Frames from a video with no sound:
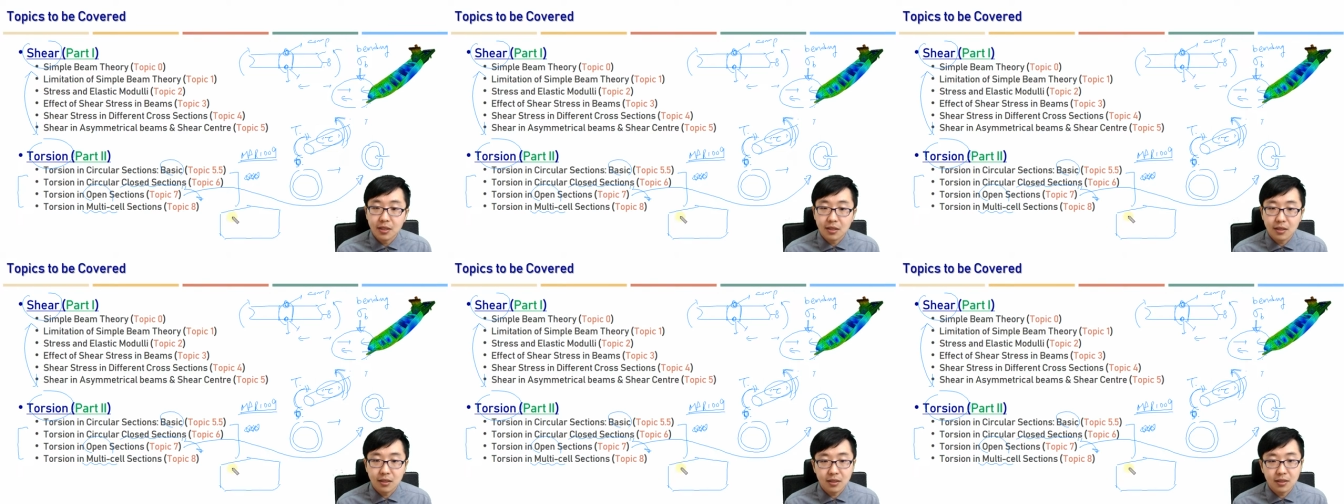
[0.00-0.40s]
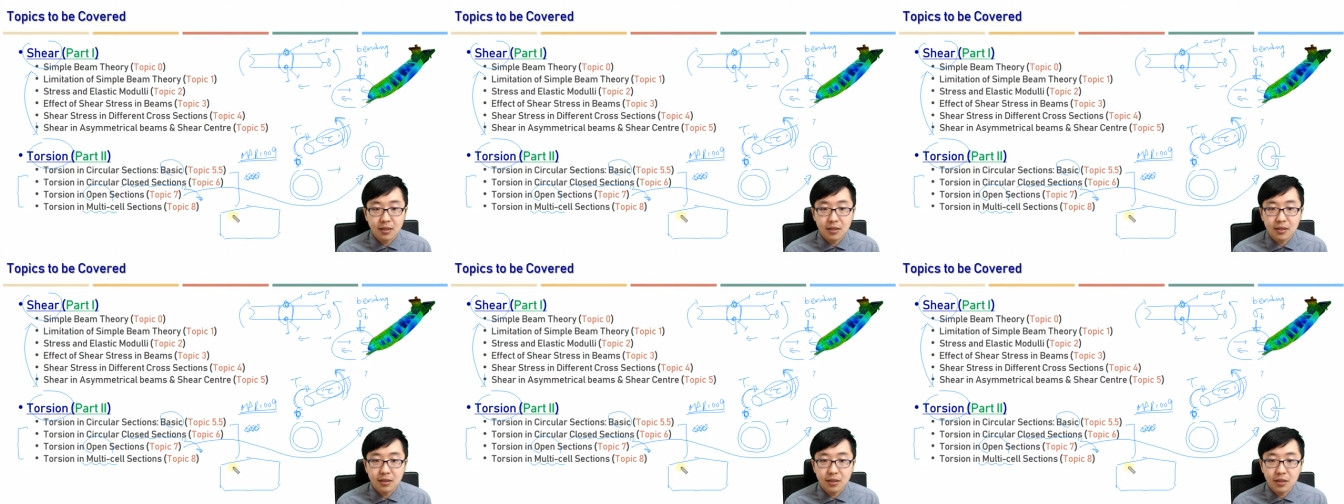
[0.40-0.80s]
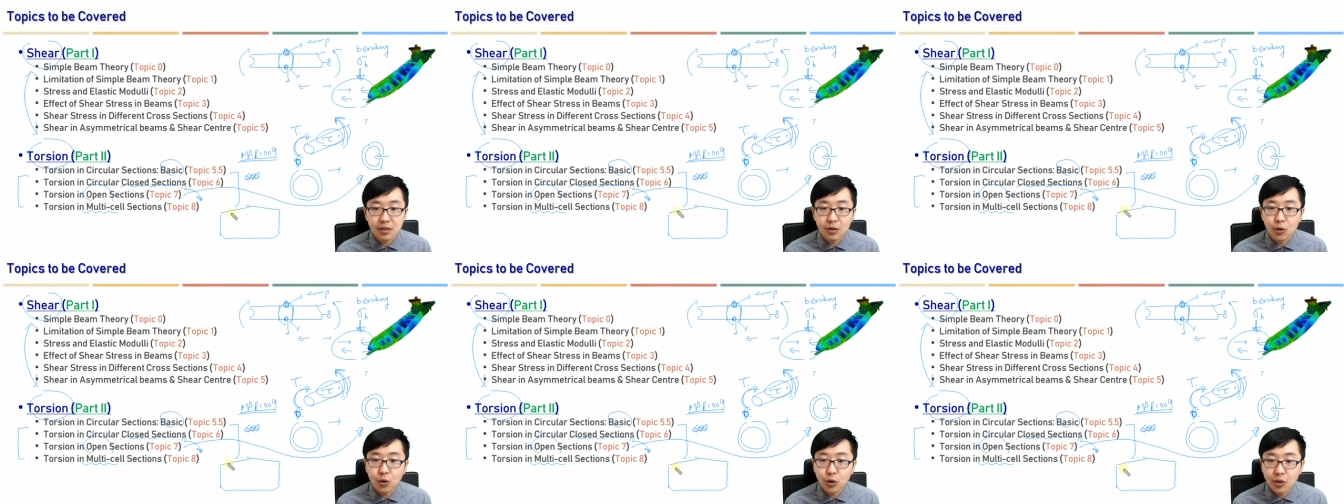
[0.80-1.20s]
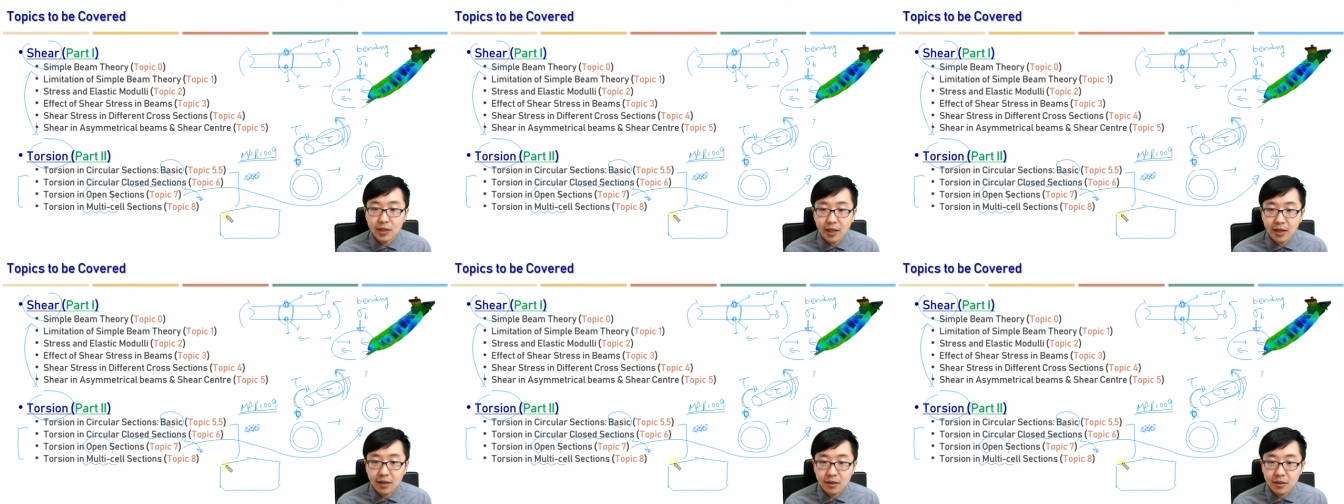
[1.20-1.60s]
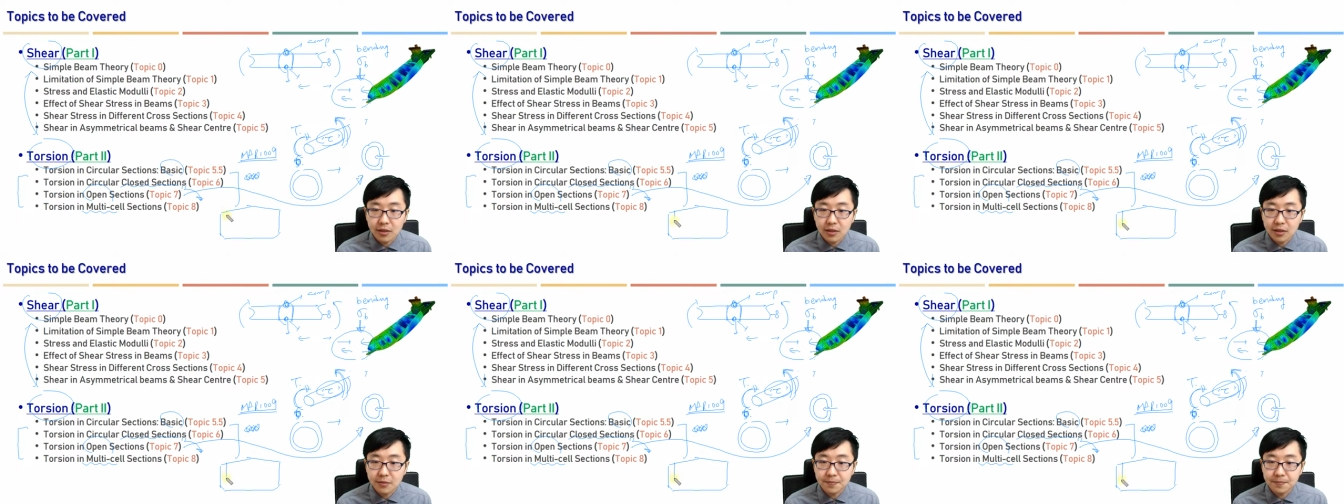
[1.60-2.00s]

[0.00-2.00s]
the oil tanker,